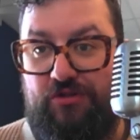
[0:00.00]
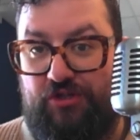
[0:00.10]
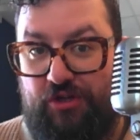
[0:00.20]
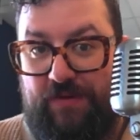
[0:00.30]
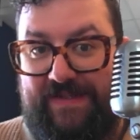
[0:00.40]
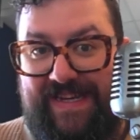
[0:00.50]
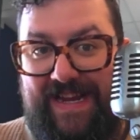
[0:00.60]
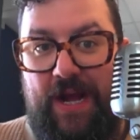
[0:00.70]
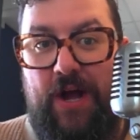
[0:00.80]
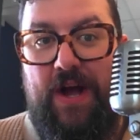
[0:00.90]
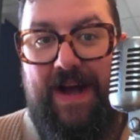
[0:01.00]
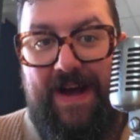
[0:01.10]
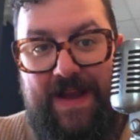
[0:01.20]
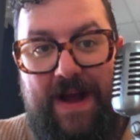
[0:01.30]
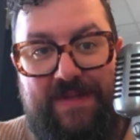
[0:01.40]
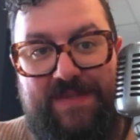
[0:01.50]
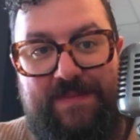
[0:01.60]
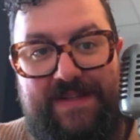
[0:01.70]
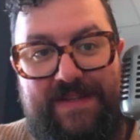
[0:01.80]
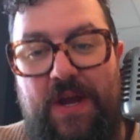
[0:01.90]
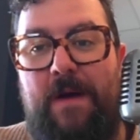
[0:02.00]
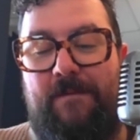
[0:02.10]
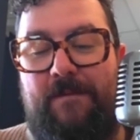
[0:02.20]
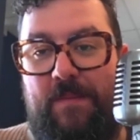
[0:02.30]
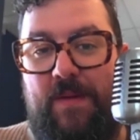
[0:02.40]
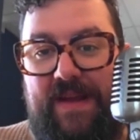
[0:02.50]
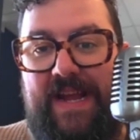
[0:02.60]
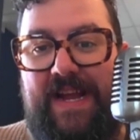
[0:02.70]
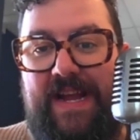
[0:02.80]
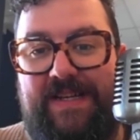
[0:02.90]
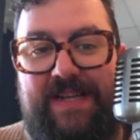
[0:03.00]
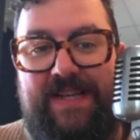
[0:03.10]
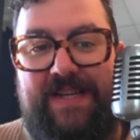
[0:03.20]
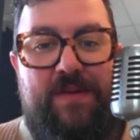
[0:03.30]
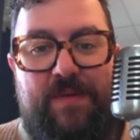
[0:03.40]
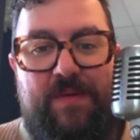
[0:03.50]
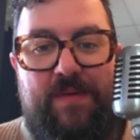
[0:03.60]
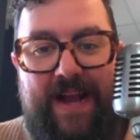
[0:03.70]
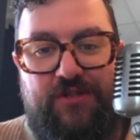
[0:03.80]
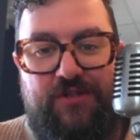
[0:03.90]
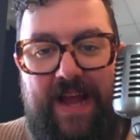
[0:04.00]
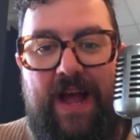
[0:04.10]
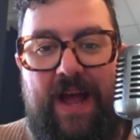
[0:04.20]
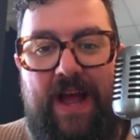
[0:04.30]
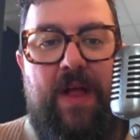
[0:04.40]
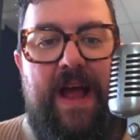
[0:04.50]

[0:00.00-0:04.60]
jersey announcements from the PWHL.